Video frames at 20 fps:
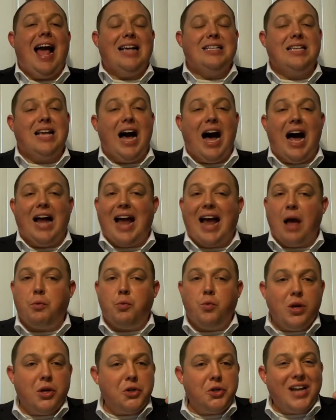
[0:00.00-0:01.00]
as God, I
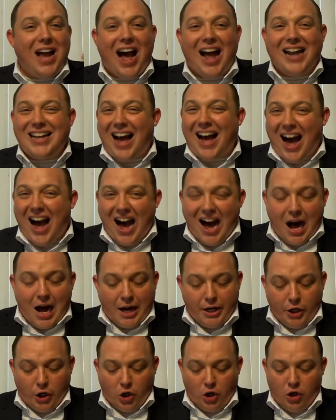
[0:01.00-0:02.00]
will not
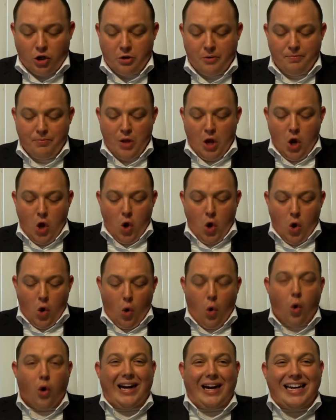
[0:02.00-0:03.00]
honor
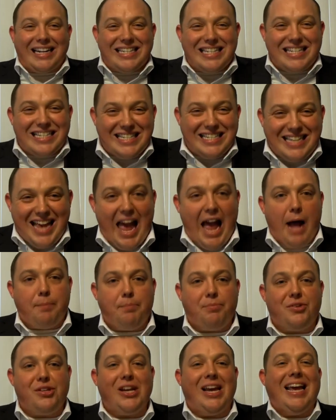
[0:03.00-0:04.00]
or
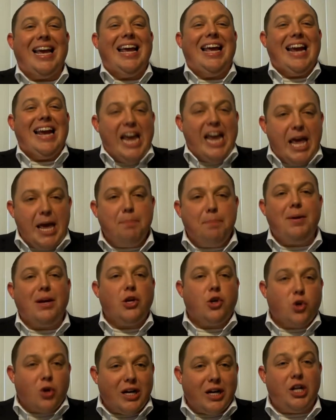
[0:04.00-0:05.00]
accept
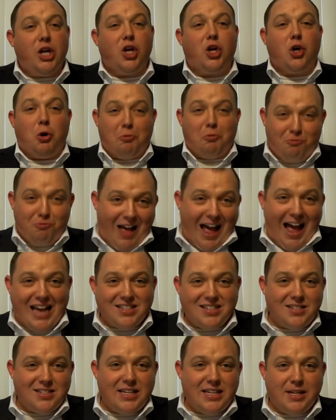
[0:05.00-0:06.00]
hypocritical
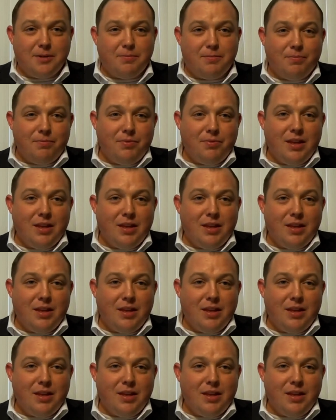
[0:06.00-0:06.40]
fasting.